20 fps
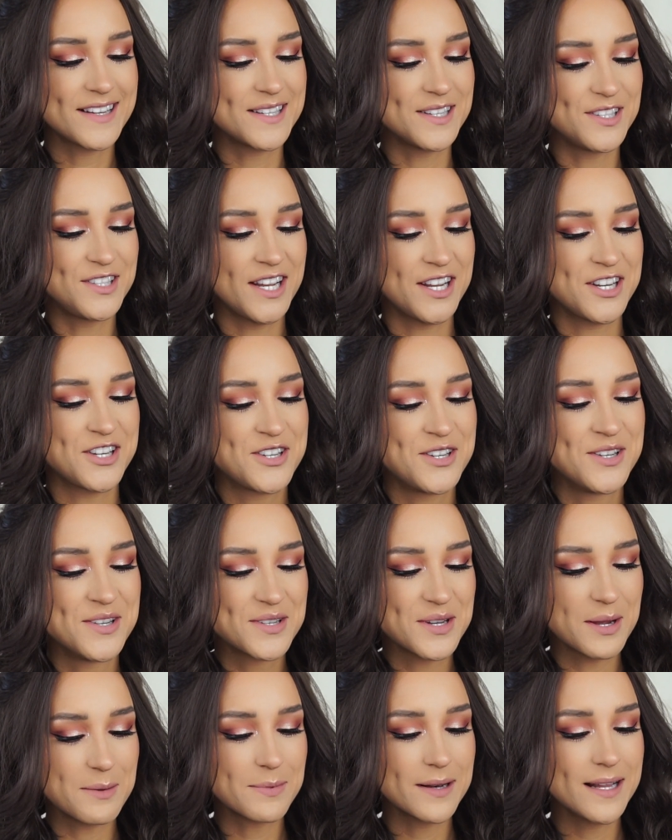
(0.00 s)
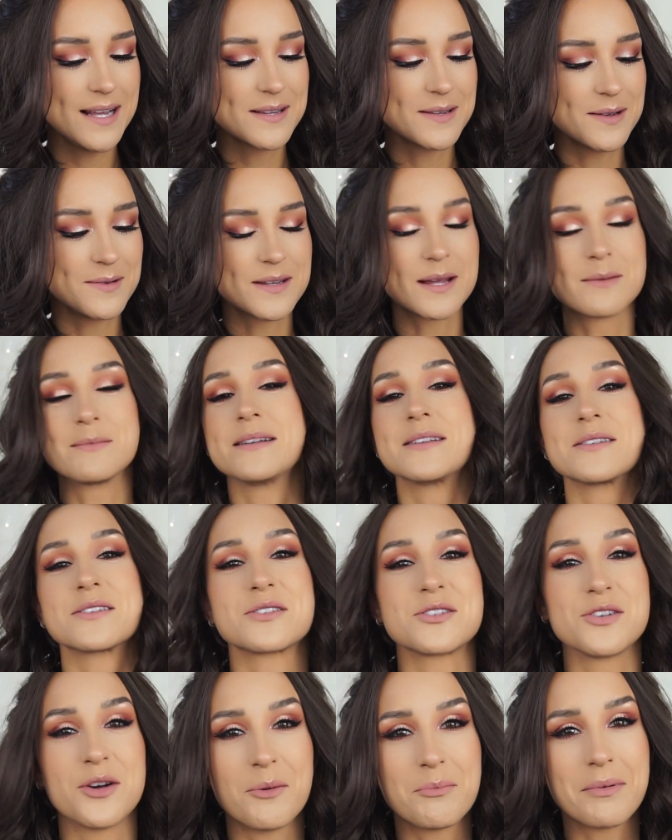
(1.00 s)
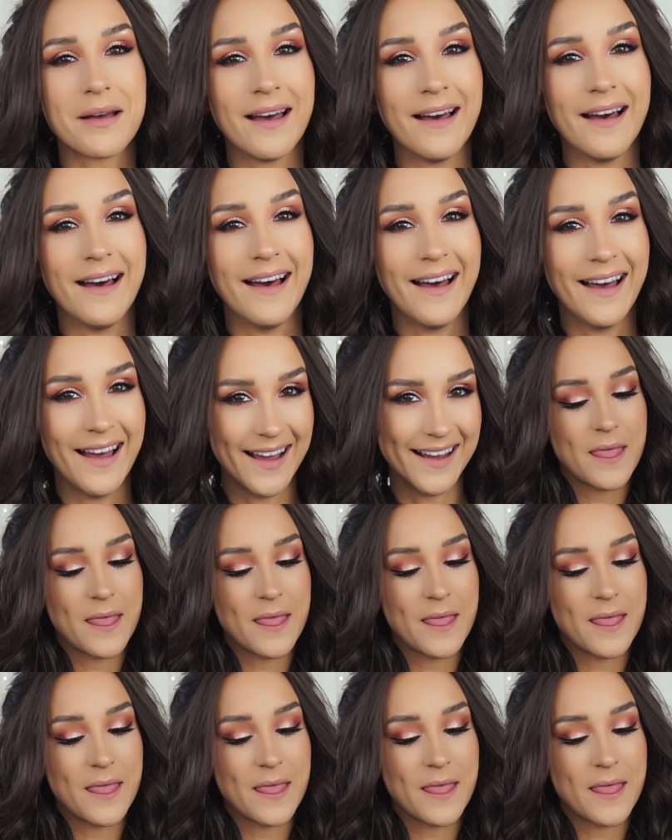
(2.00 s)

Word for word: suggestion, so please don't tell me to stop, ha ha ha.